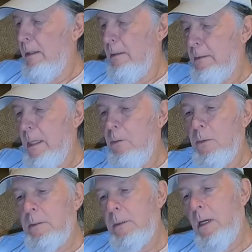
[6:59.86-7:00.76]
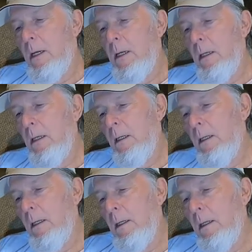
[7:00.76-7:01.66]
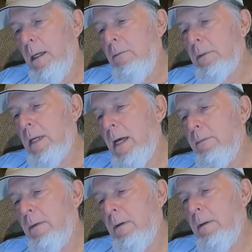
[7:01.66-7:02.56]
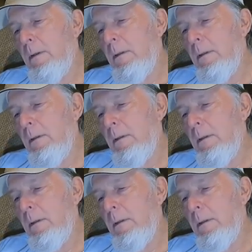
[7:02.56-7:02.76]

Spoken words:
is he was kind of a